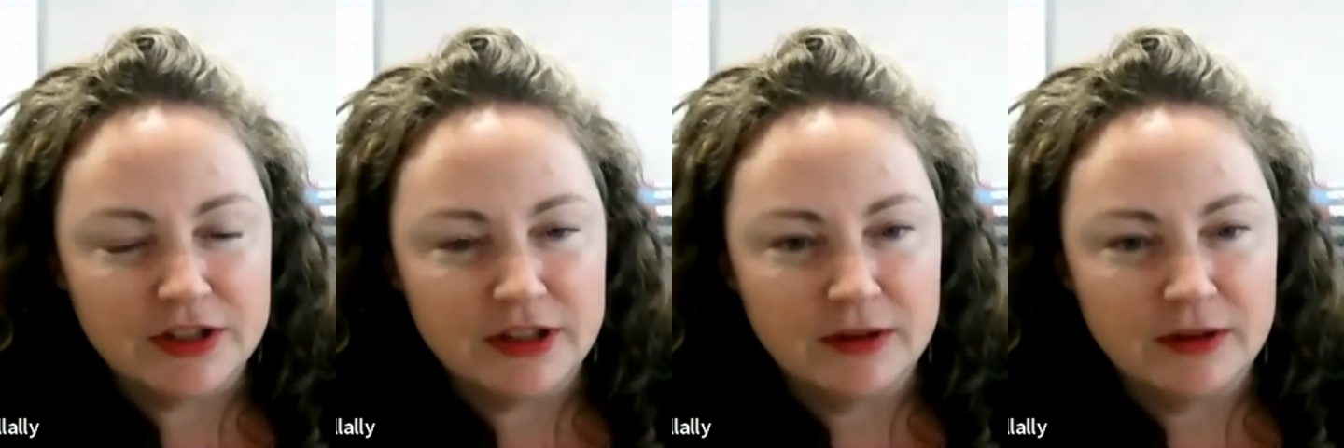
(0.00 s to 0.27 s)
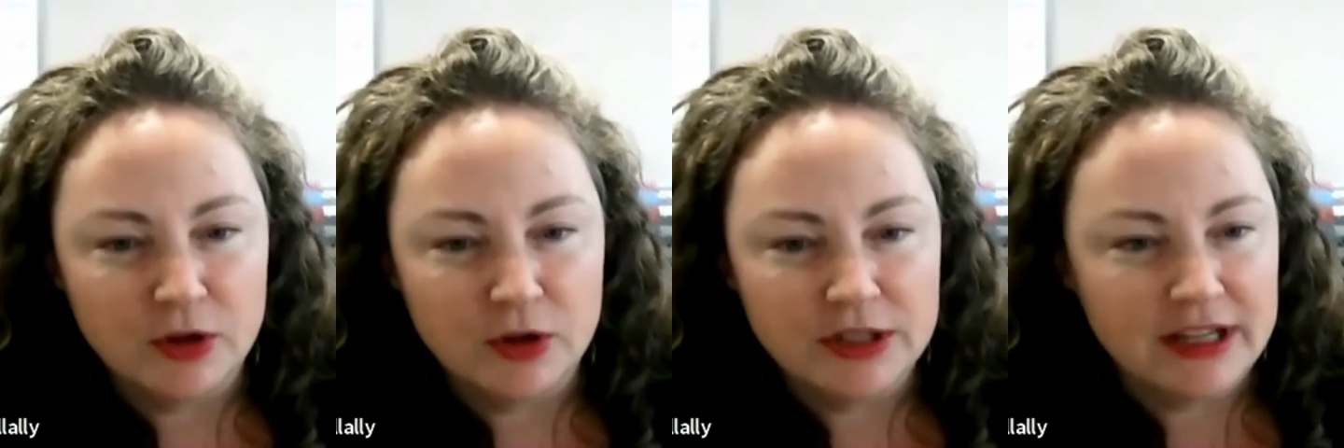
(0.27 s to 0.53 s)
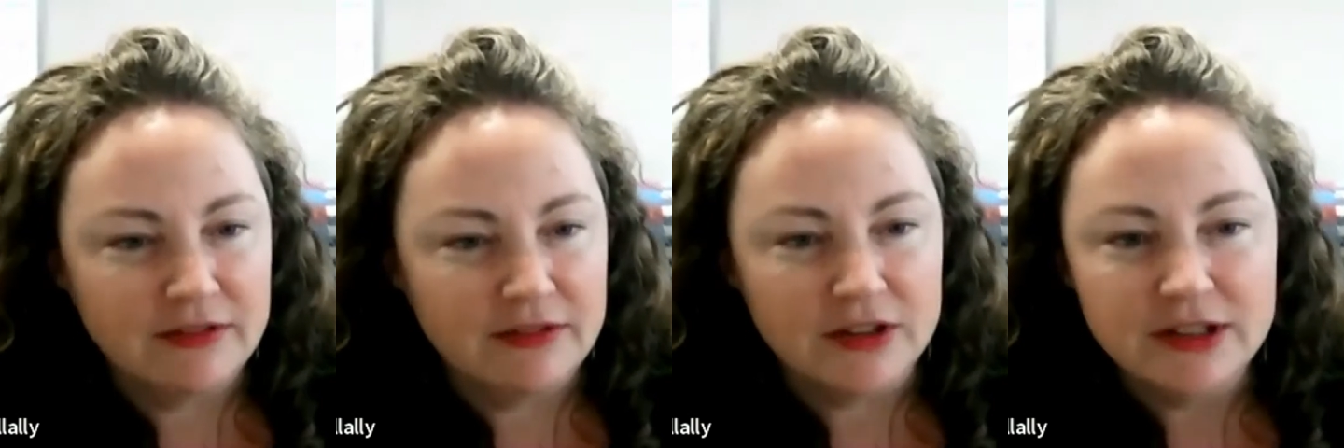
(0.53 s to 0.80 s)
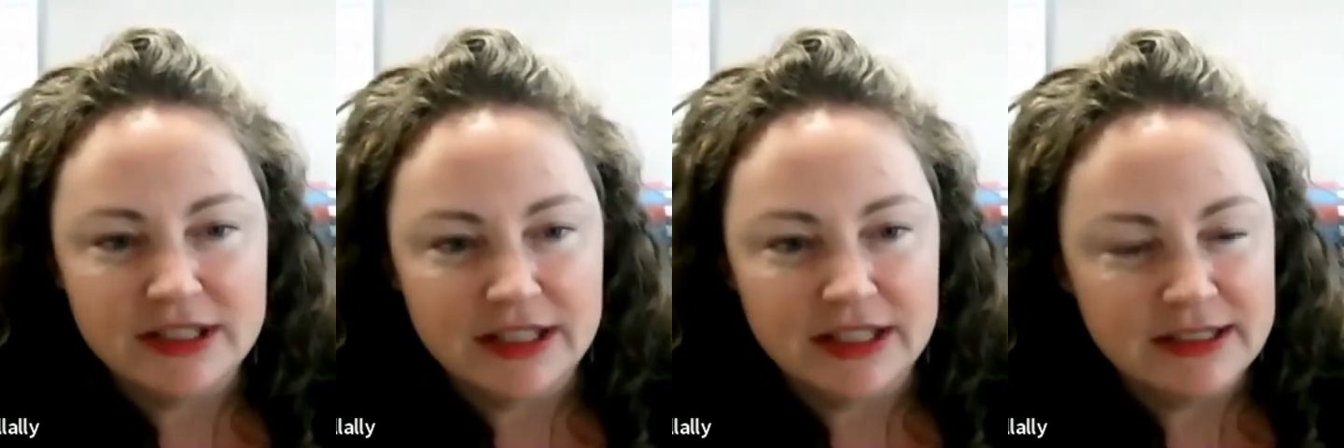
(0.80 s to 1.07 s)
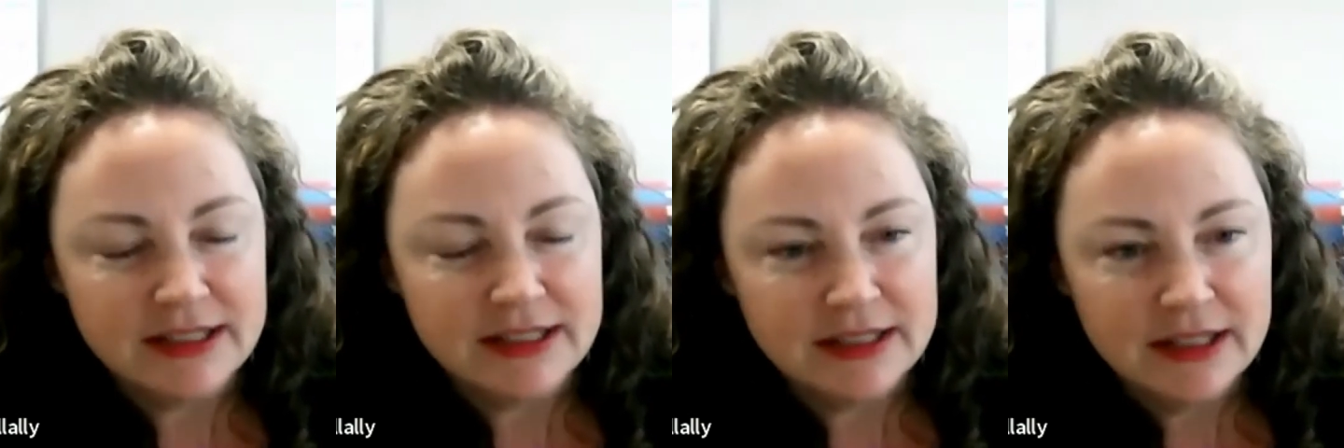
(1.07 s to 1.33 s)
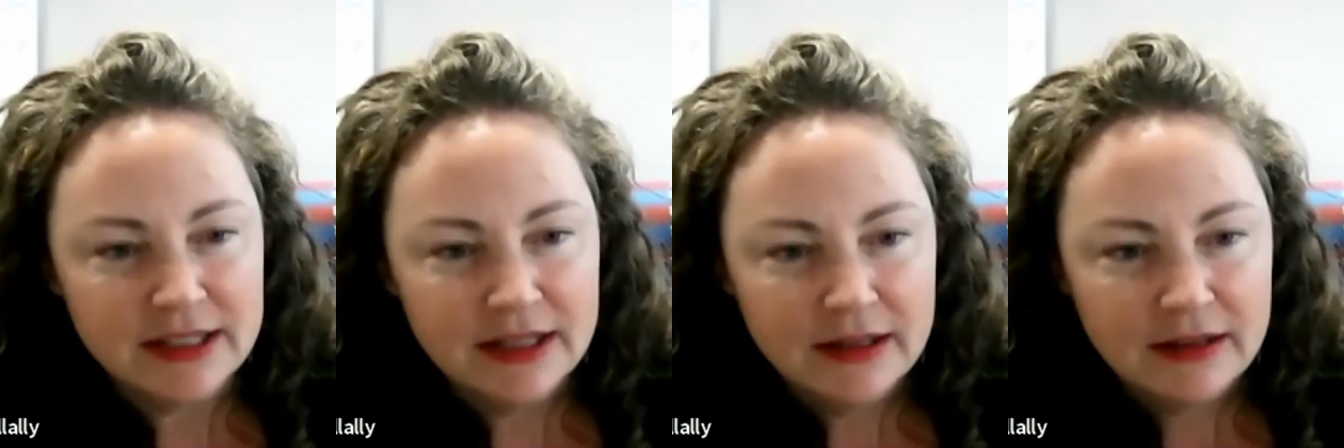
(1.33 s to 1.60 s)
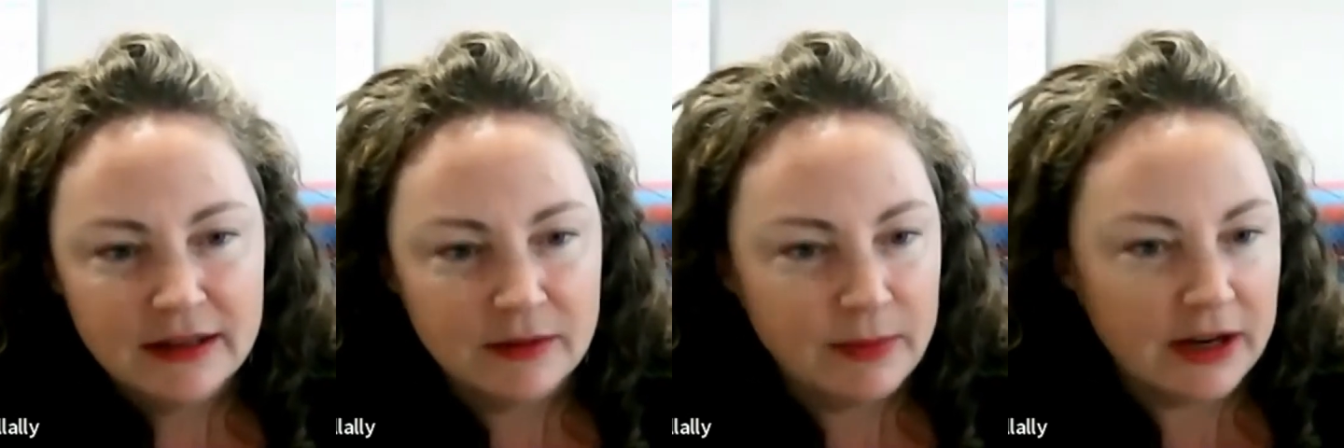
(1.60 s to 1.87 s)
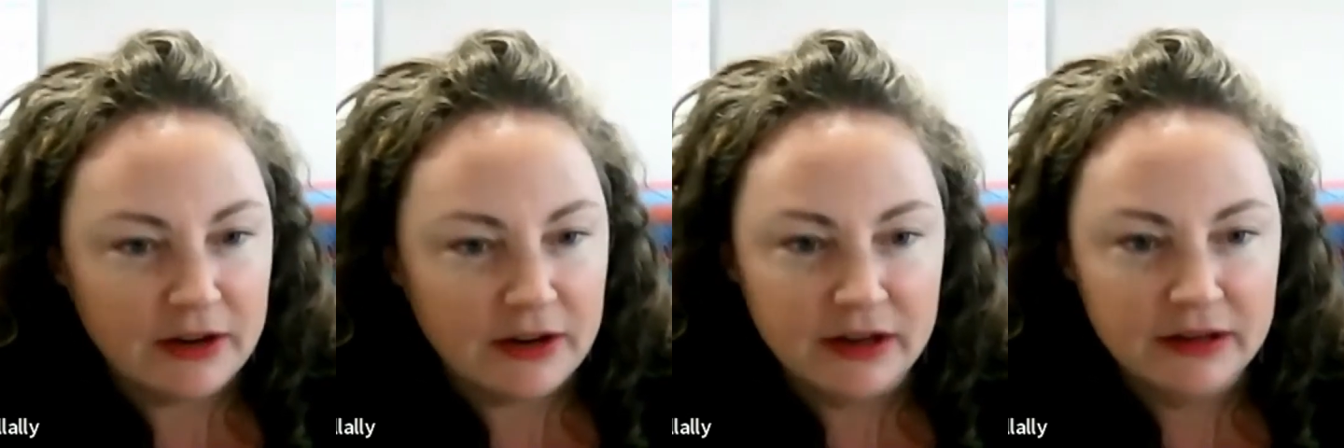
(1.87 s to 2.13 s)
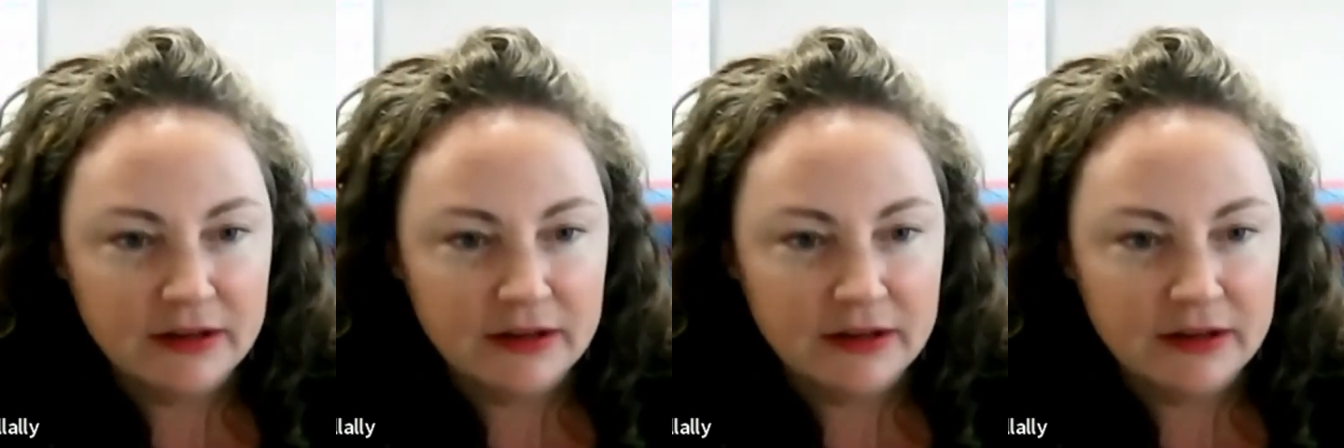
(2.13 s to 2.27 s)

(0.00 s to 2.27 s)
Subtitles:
the more diverse it is, the better.